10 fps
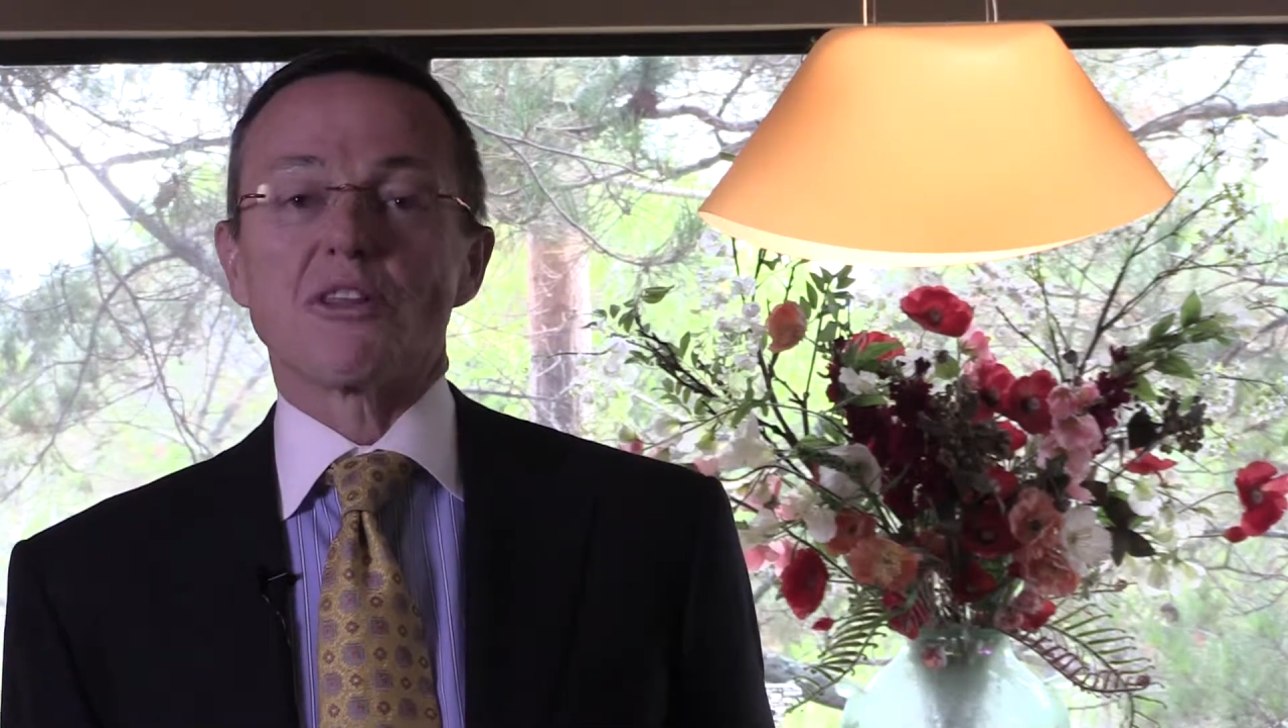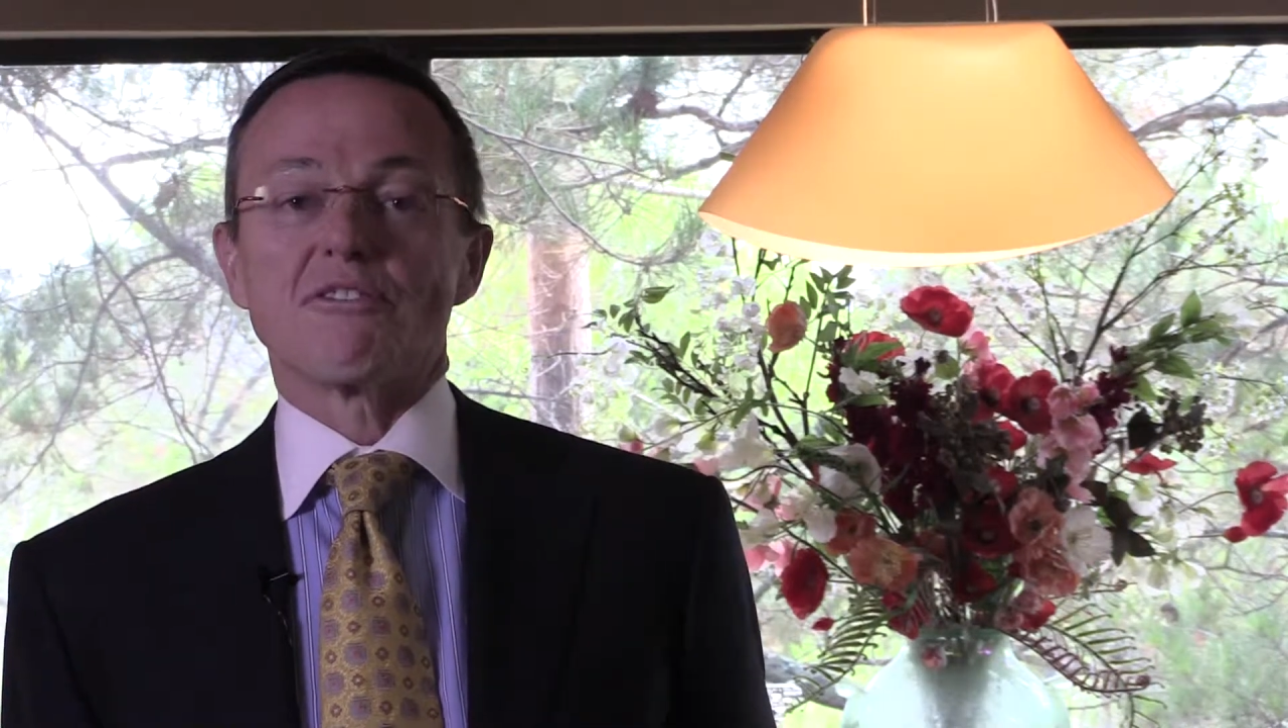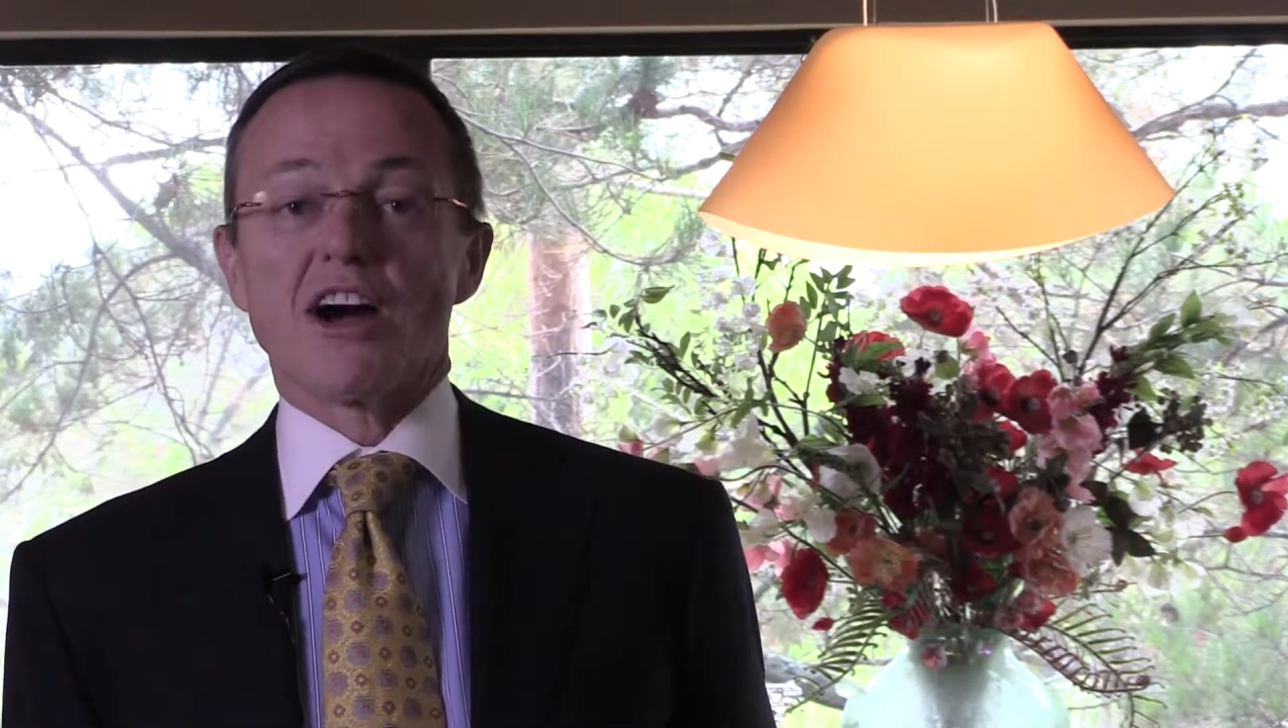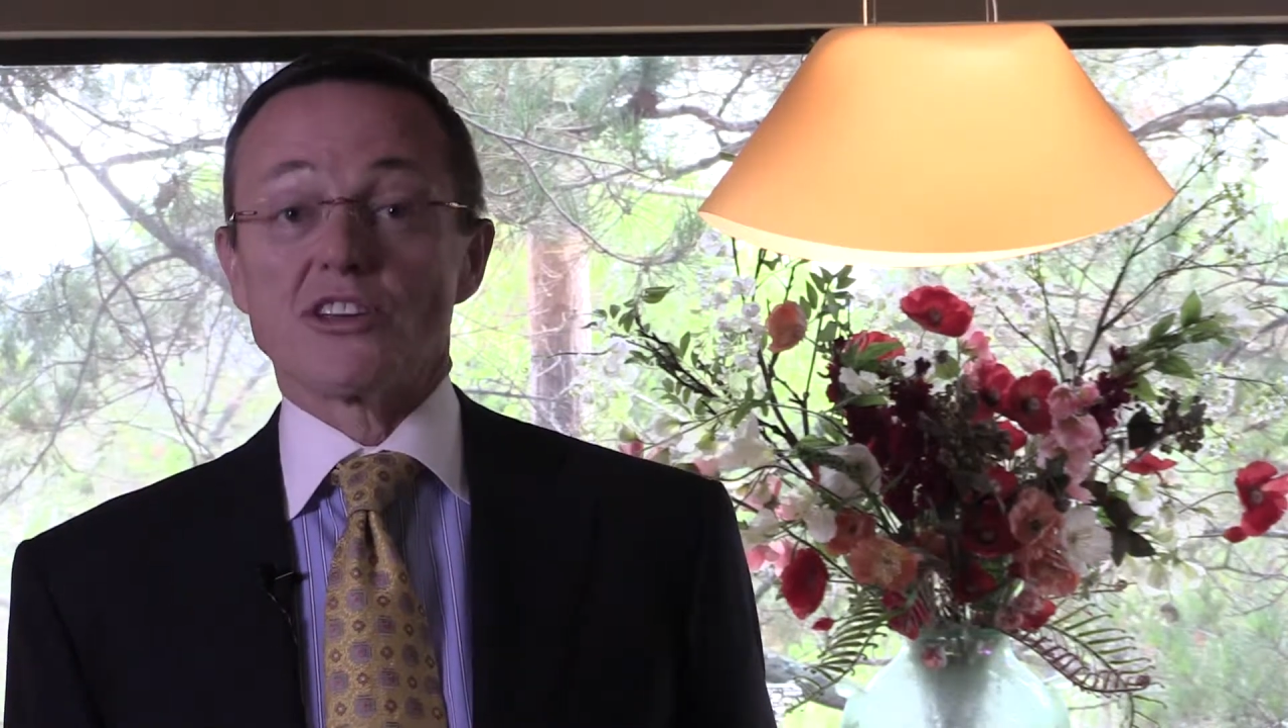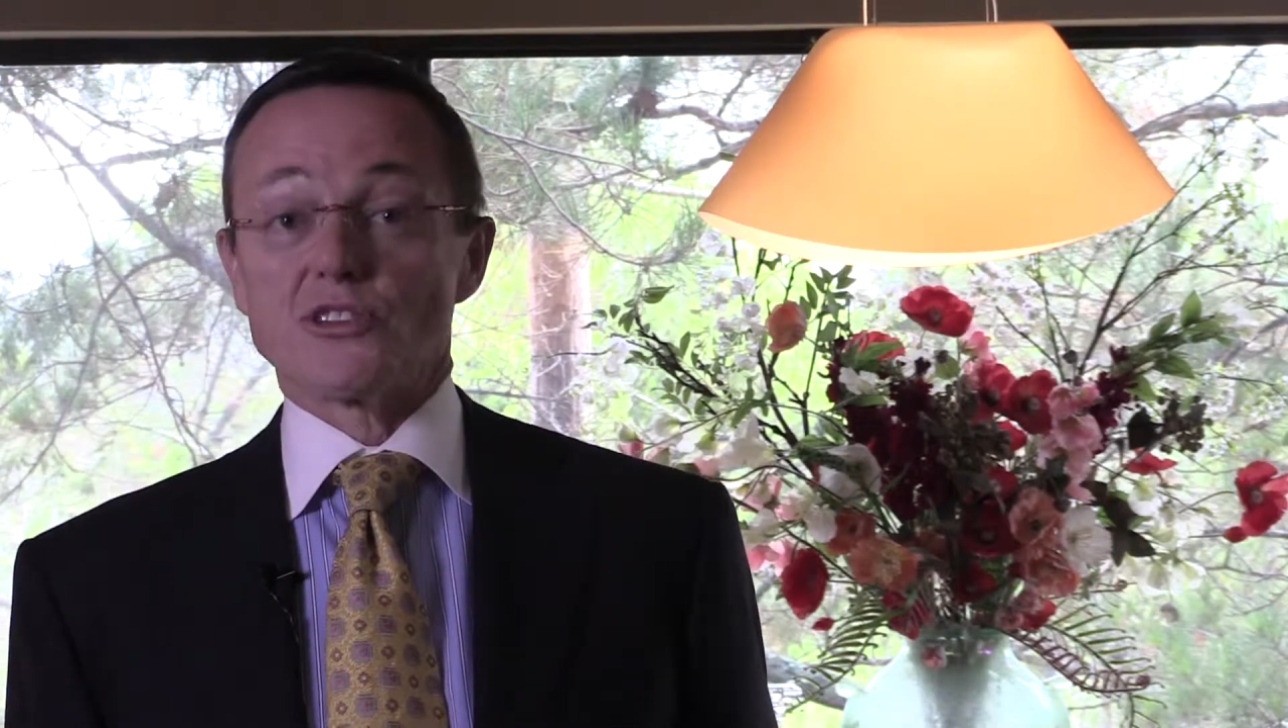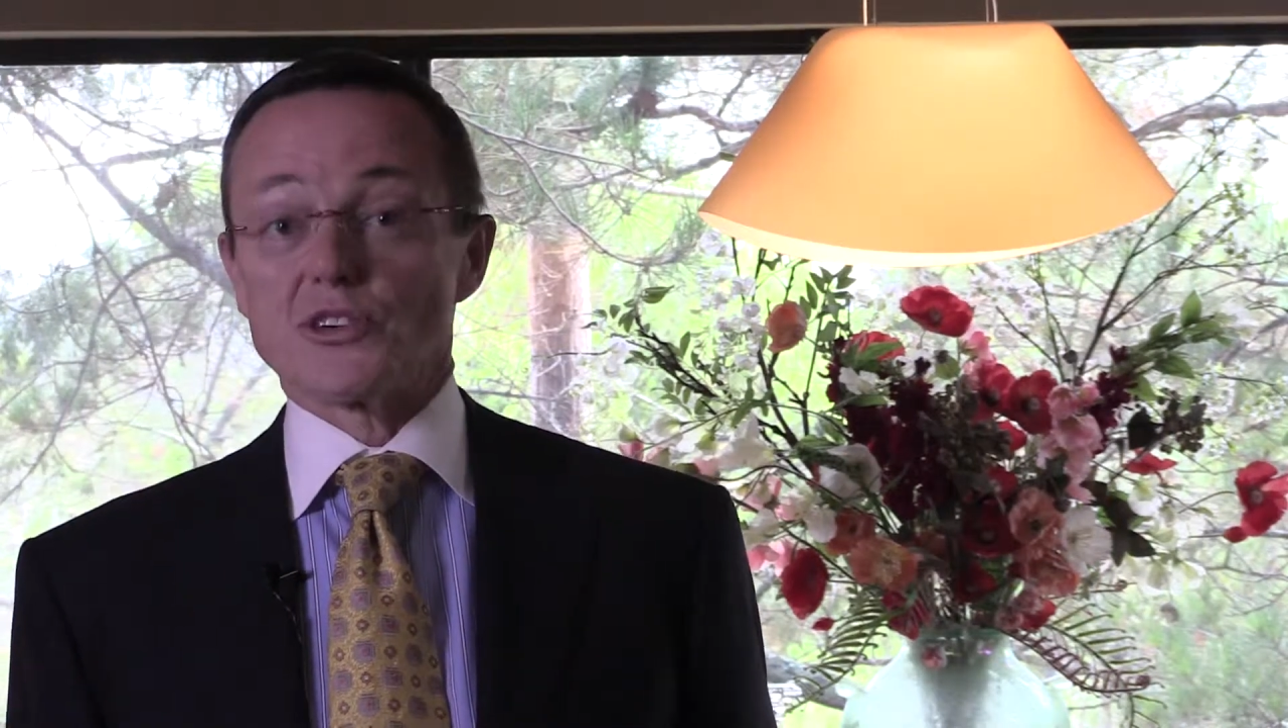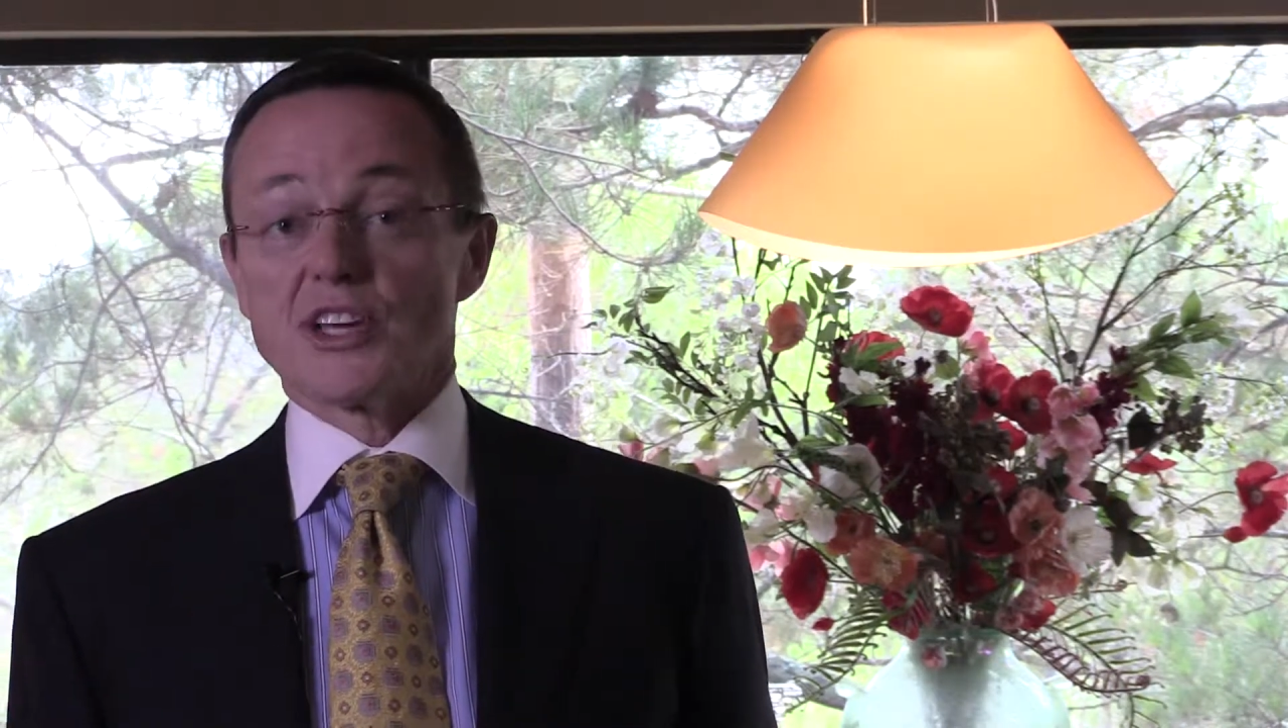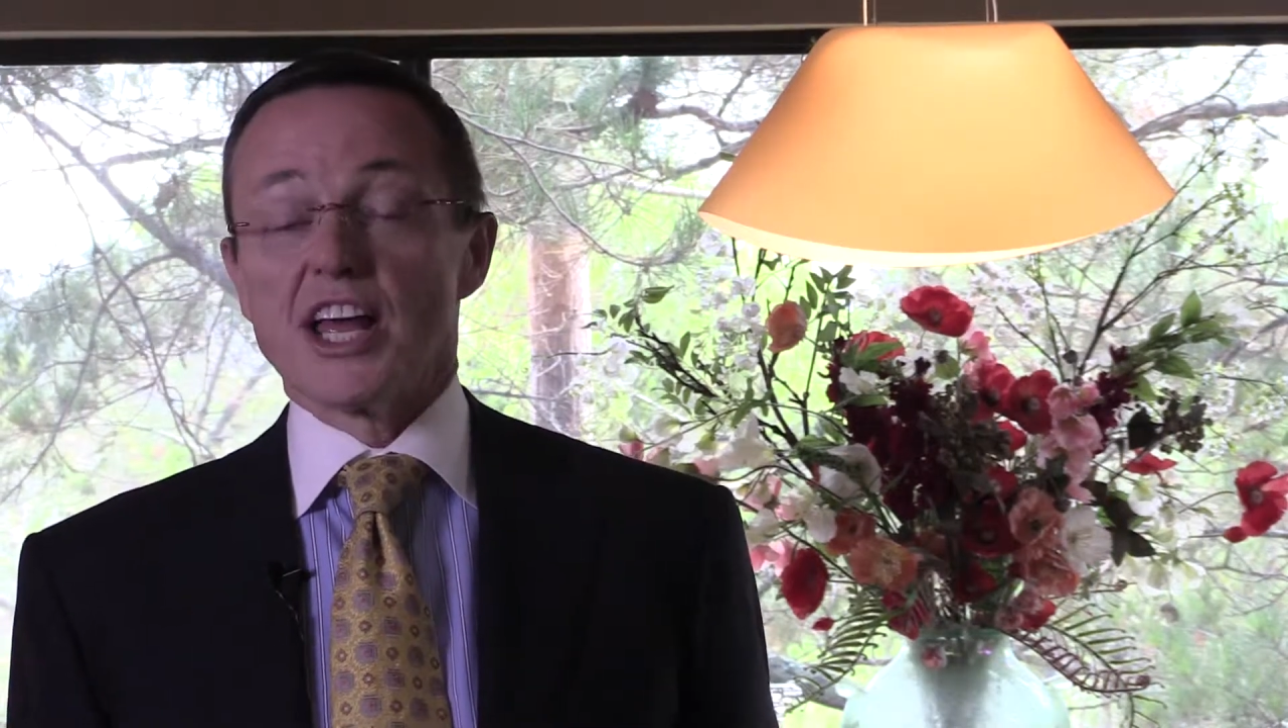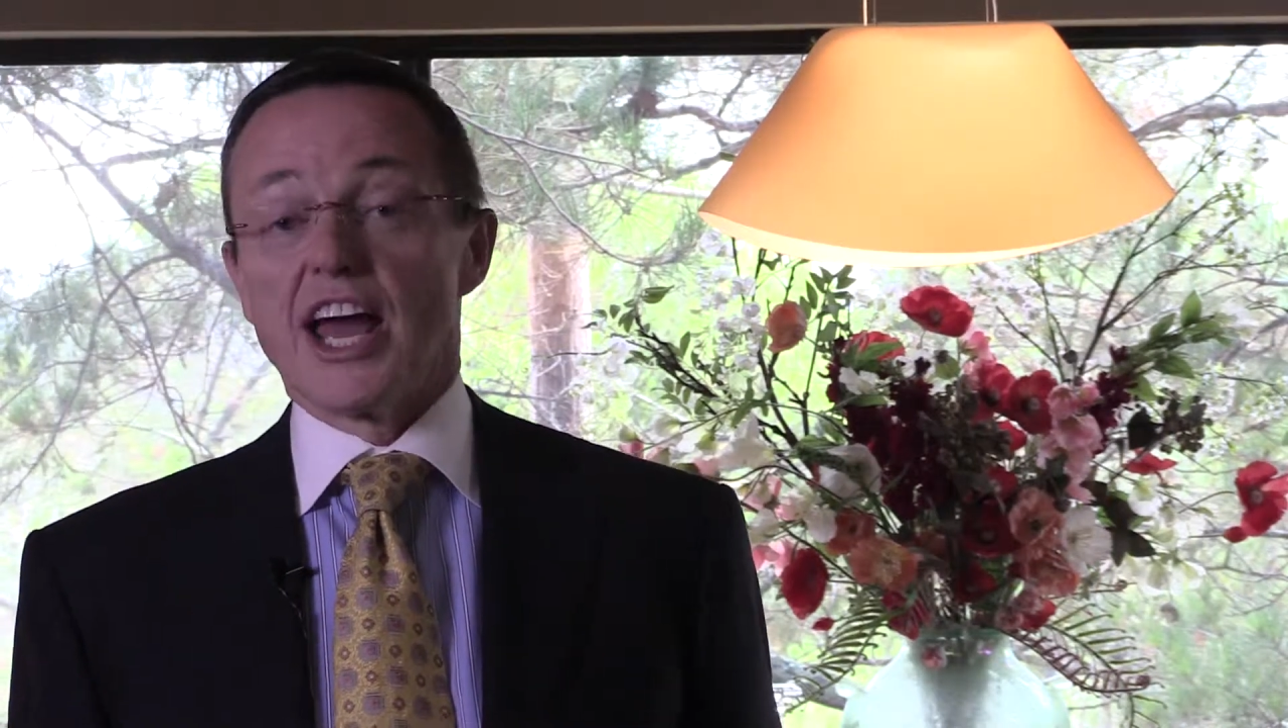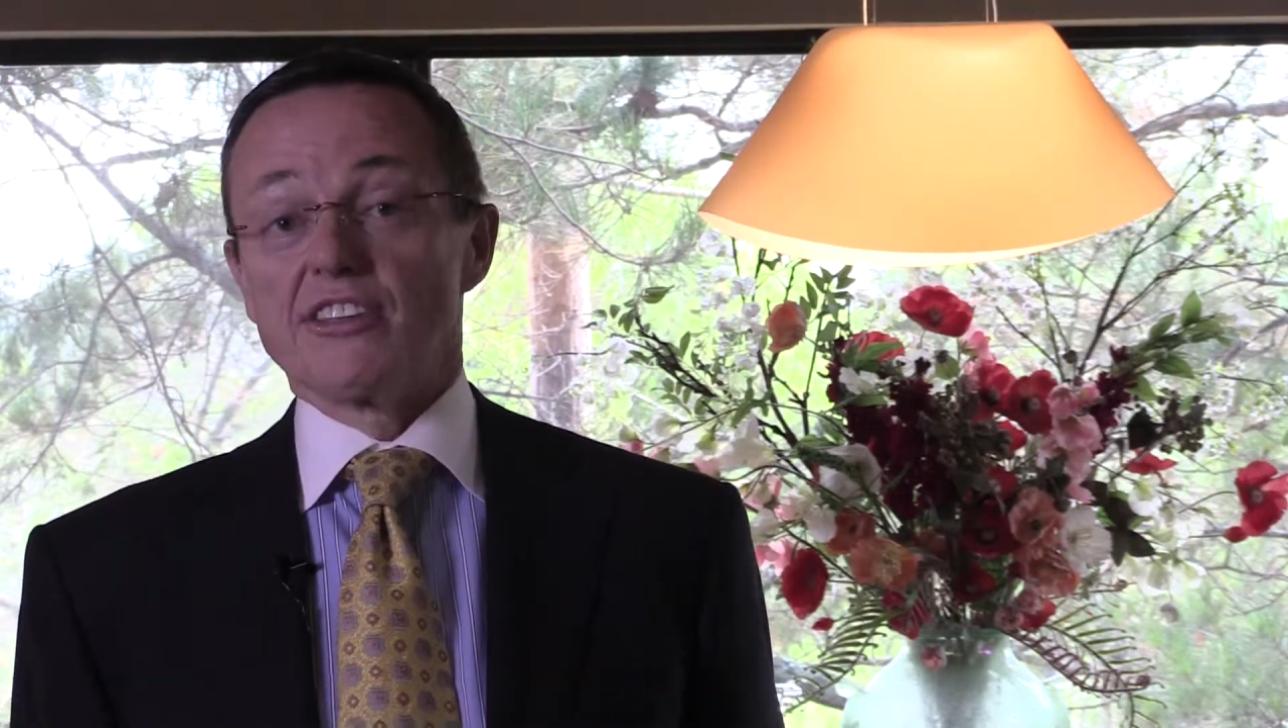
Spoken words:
Wealth Advisors,